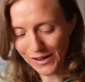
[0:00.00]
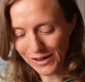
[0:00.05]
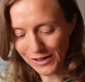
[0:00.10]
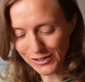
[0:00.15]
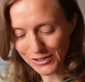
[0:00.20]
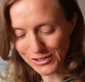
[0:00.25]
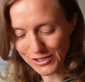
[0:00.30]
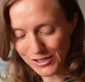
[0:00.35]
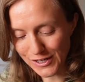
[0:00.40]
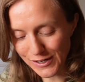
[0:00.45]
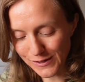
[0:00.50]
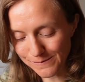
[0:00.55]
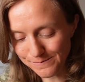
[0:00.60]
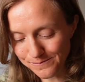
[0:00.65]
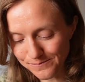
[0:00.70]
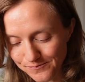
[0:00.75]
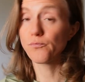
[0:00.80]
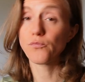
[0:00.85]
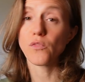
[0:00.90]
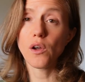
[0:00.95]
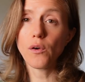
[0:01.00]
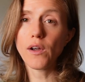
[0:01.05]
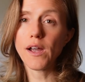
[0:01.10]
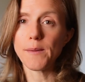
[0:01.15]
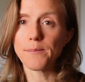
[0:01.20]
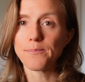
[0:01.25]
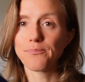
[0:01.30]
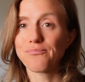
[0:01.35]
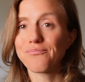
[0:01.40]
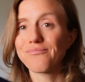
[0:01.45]
Good to know.
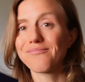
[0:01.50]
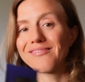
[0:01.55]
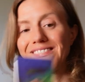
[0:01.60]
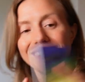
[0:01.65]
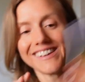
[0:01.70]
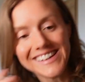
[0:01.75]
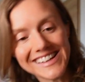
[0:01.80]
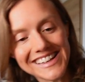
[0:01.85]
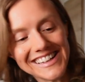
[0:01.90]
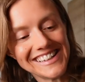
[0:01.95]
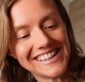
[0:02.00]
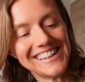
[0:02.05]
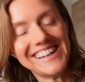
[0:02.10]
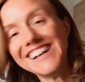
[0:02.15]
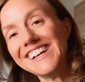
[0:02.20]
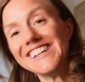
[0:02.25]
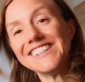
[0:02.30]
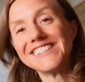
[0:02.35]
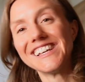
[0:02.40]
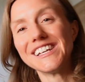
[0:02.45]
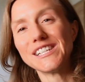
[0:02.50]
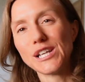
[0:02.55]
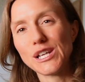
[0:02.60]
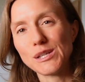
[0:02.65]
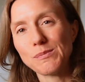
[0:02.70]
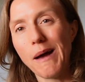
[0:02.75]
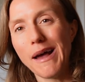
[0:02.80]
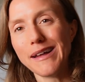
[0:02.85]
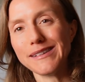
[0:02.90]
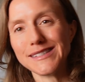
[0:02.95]
Okay, the
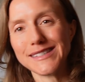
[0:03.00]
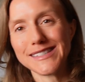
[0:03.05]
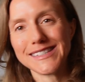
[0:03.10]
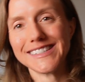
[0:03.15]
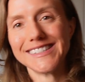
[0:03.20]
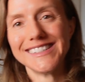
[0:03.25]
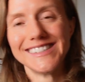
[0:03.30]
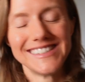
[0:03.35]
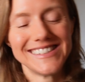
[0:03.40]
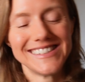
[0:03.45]
suspense.